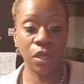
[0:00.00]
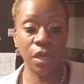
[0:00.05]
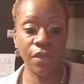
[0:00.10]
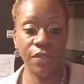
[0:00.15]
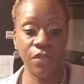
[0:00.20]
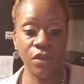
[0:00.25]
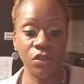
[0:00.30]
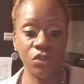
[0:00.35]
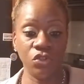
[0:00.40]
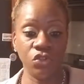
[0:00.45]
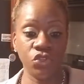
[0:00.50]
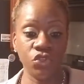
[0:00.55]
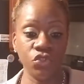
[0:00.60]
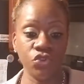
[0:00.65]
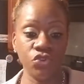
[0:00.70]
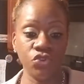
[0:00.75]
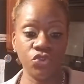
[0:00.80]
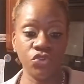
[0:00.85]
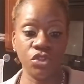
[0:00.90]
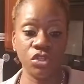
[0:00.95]
and then the
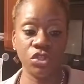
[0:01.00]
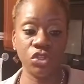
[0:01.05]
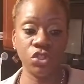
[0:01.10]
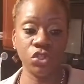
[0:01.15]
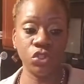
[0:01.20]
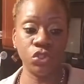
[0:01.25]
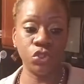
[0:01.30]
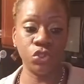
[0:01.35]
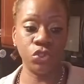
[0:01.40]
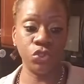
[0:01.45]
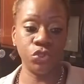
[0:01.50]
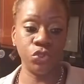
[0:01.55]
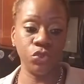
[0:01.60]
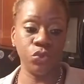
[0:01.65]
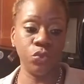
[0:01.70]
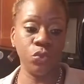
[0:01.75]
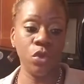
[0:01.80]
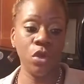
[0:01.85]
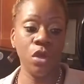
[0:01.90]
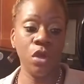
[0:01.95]
sugars in this
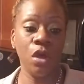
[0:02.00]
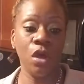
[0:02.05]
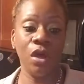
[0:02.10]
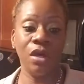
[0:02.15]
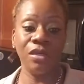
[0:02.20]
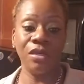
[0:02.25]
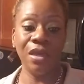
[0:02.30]
is 2.